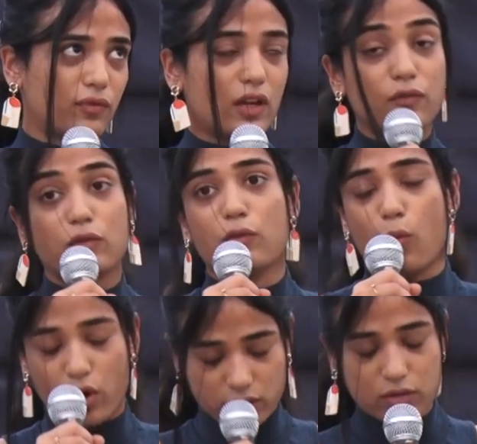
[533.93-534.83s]
If you
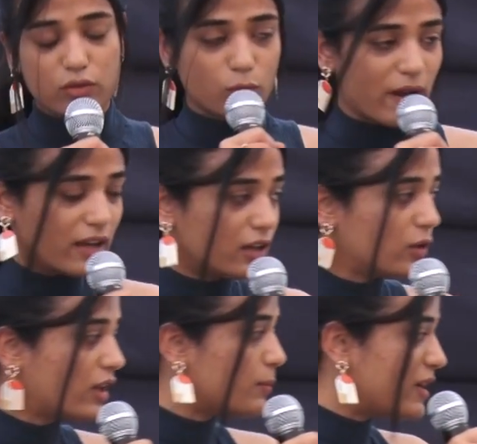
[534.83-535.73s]
want to pair it, you
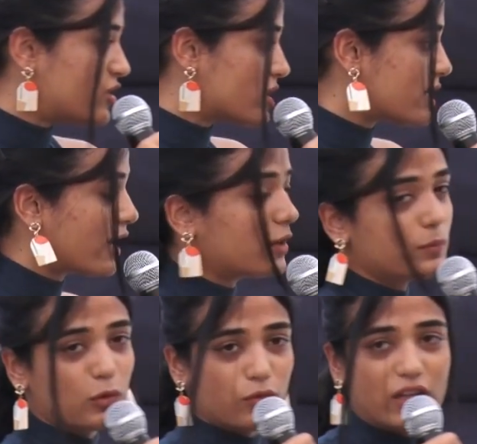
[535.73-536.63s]
can be just like a
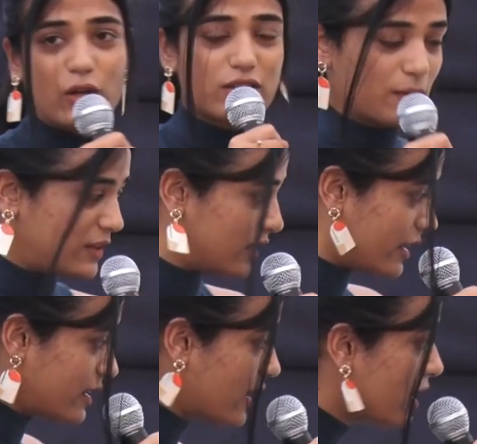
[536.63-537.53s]
Kofi or something
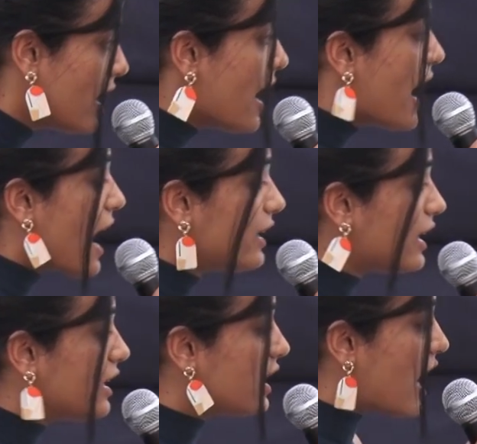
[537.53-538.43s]
like that. And
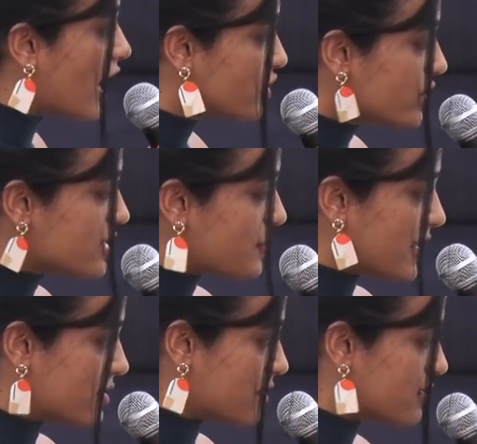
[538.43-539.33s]
in larger
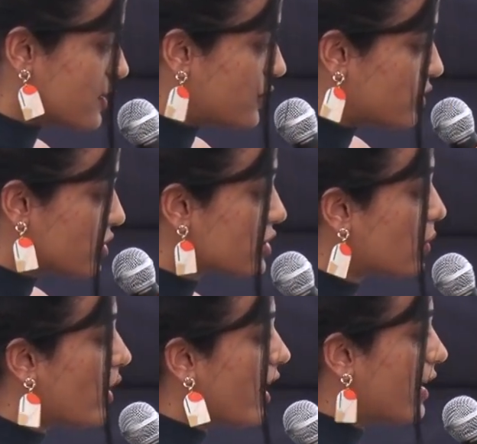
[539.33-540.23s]
spaces, if you just
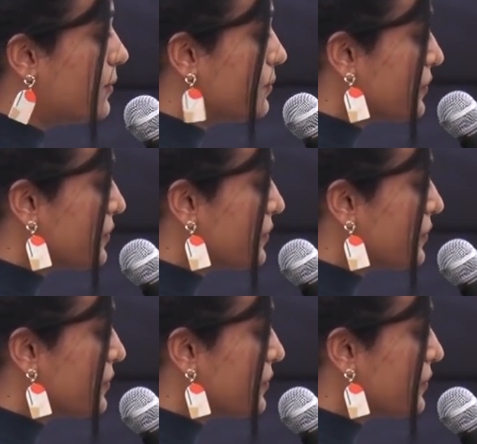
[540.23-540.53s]
go ahead,